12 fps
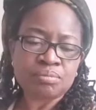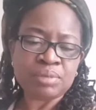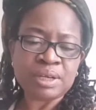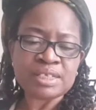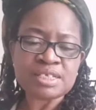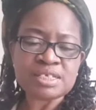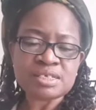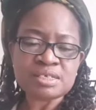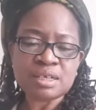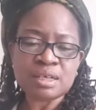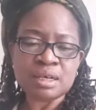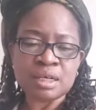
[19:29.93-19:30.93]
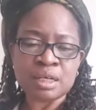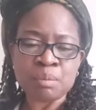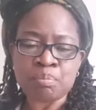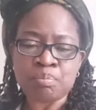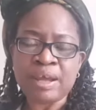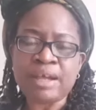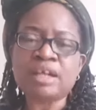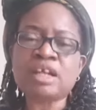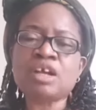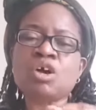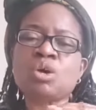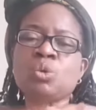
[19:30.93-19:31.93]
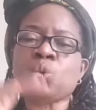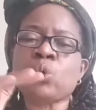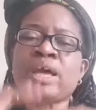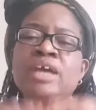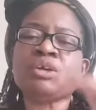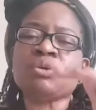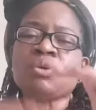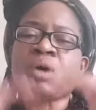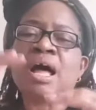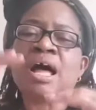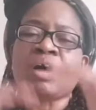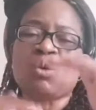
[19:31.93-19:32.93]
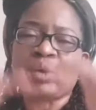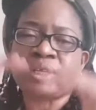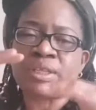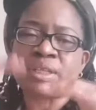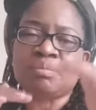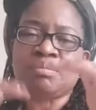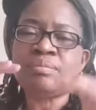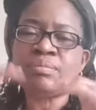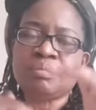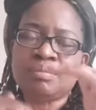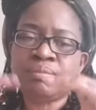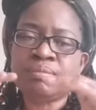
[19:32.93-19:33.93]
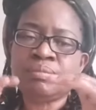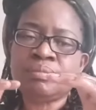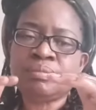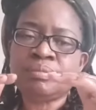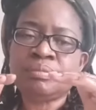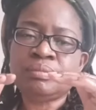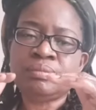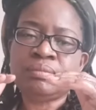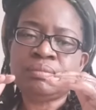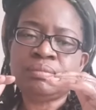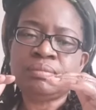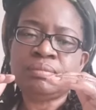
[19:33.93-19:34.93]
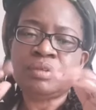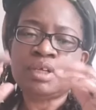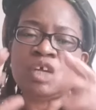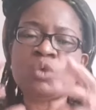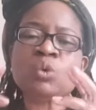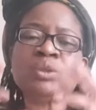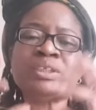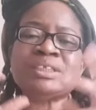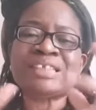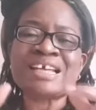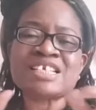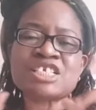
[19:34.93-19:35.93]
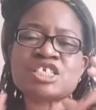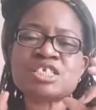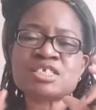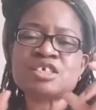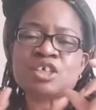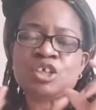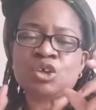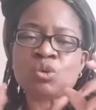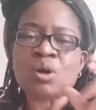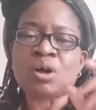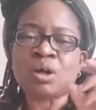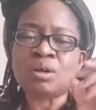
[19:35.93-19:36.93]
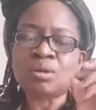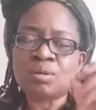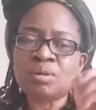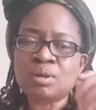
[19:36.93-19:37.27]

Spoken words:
But depending on where you are with him, he will test your